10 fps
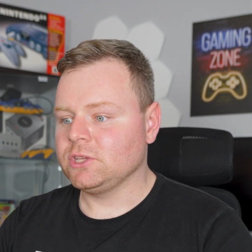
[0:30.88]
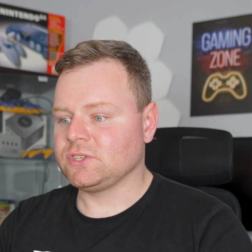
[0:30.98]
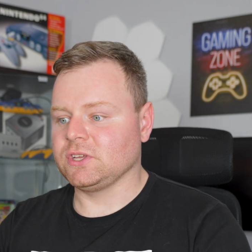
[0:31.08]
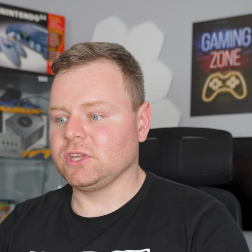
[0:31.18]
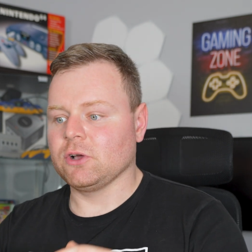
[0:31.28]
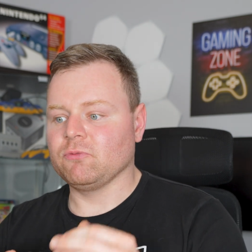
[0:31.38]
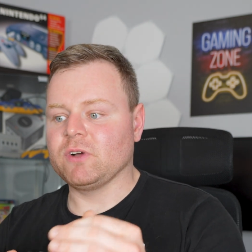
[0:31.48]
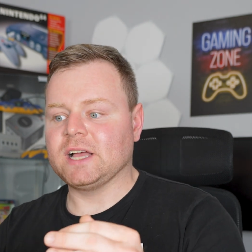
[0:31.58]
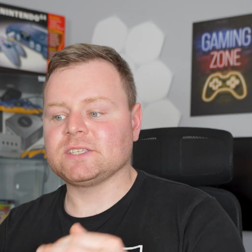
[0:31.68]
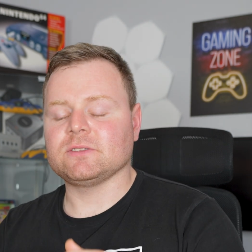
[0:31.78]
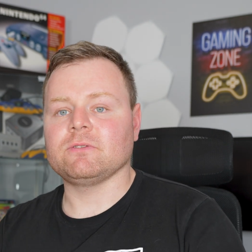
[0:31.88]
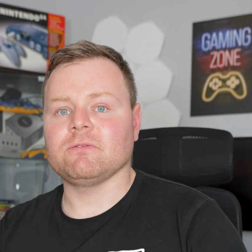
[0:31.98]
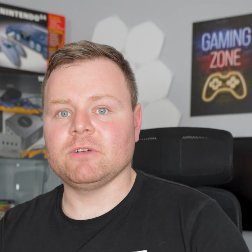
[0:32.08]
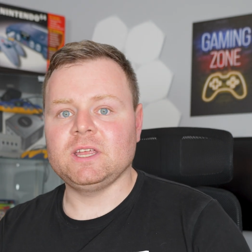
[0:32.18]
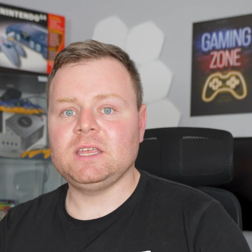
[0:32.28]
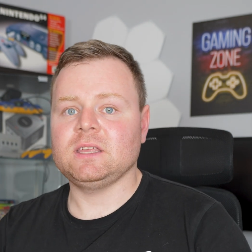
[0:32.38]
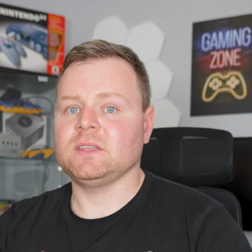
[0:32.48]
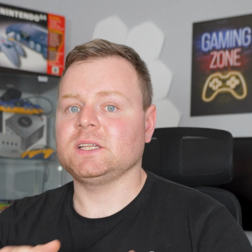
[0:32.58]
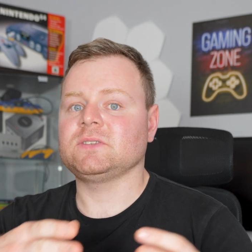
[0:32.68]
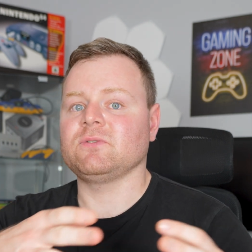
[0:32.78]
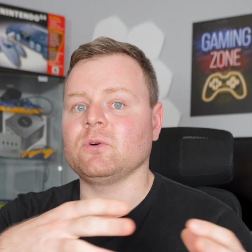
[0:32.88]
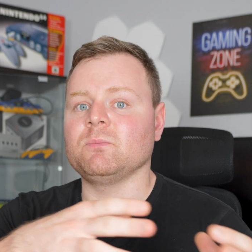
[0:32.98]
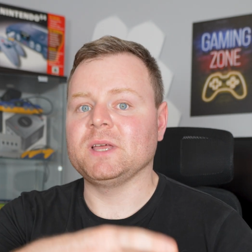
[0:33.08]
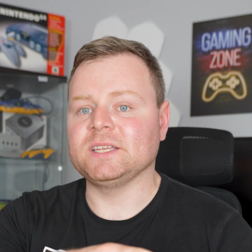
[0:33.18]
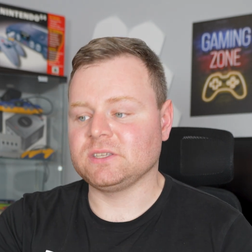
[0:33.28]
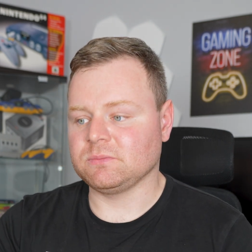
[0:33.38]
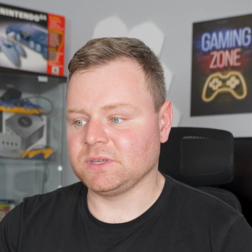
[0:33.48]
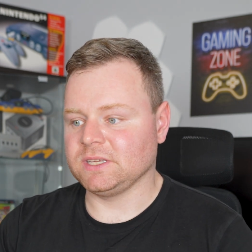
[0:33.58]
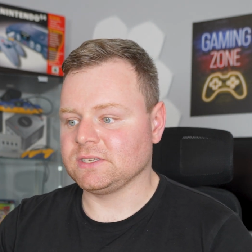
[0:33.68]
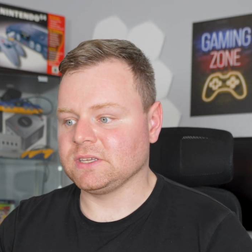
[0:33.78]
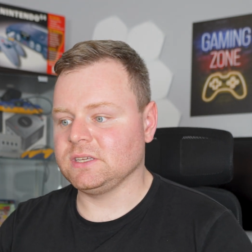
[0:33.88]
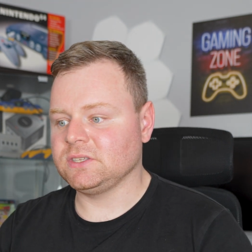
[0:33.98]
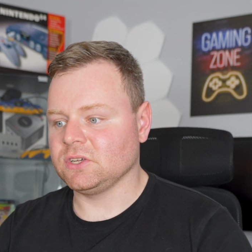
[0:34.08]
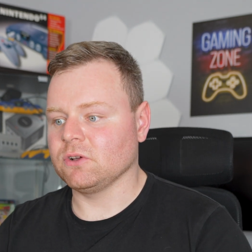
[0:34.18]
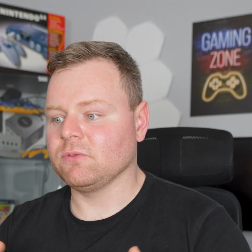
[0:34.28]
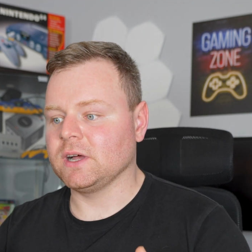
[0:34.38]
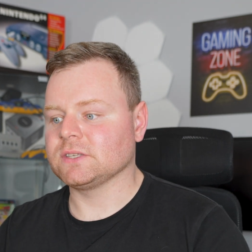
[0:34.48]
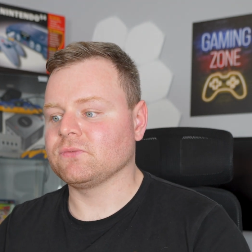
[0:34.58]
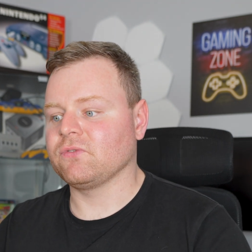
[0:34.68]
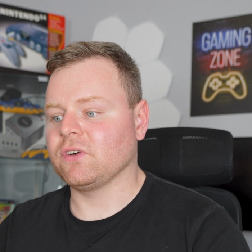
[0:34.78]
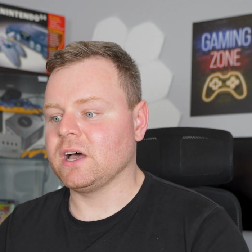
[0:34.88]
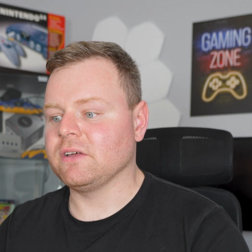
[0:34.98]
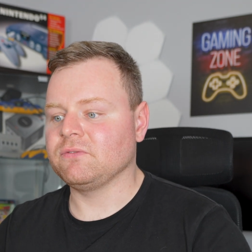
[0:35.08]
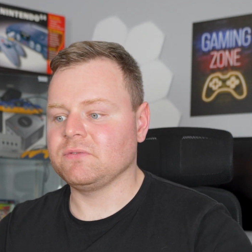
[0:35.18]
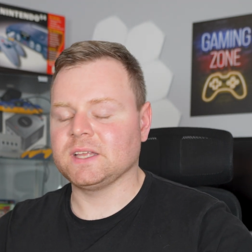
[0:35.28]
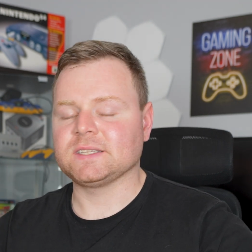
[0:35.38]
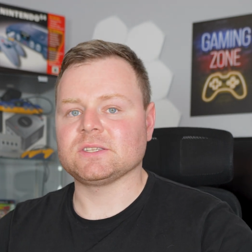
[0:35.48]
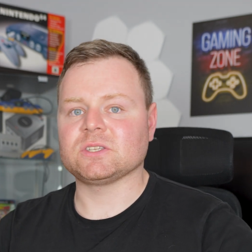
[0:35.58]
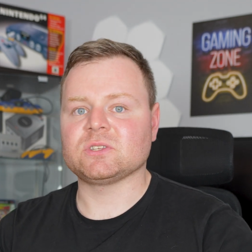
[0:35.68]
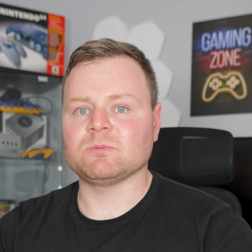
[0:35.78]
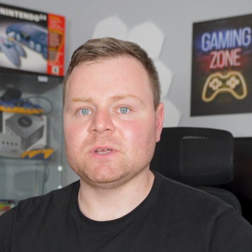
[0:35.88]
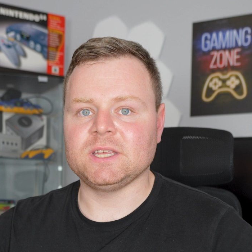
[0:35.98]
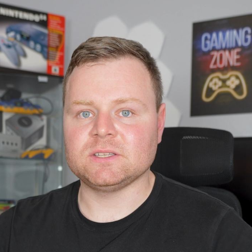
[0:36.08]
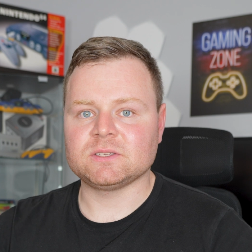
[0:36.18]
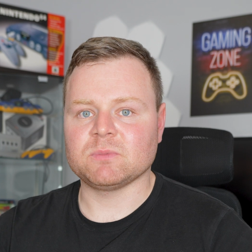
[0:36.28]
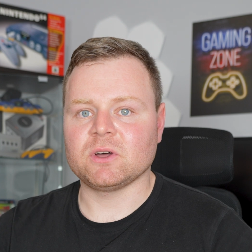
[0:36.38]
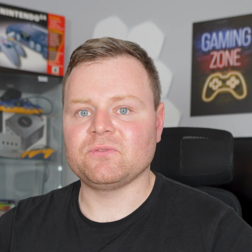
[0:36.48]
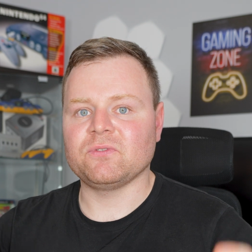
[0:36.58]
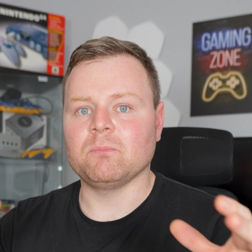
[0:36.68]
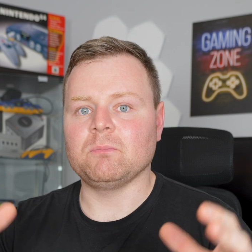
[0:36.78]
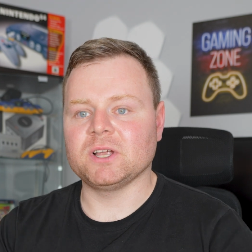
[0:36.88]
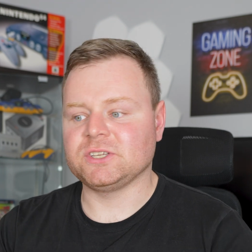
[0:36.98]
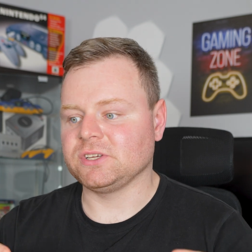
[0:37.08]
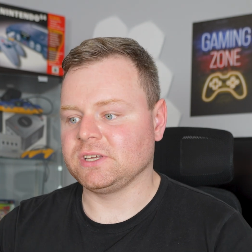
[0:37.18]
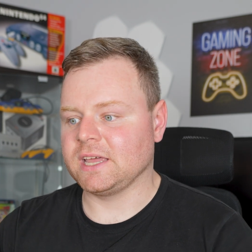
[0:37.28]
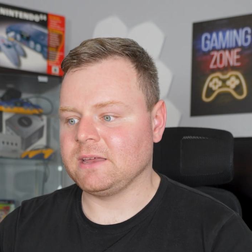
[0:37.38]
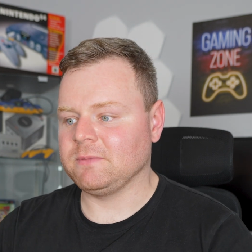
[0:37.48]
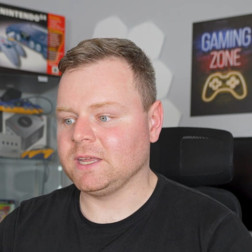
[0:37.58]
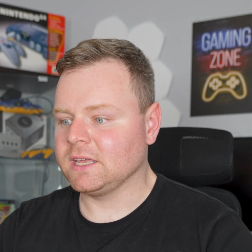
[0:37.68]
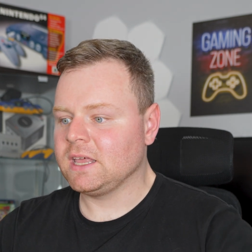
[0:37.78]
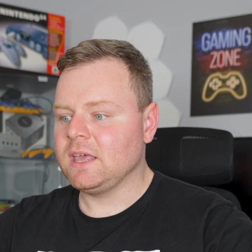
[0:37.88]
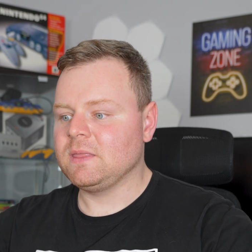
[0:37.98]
So you got Ryzen 3, and that's for basic PCs. You got Ryzen 5, that's a sweet spot for budget gaming.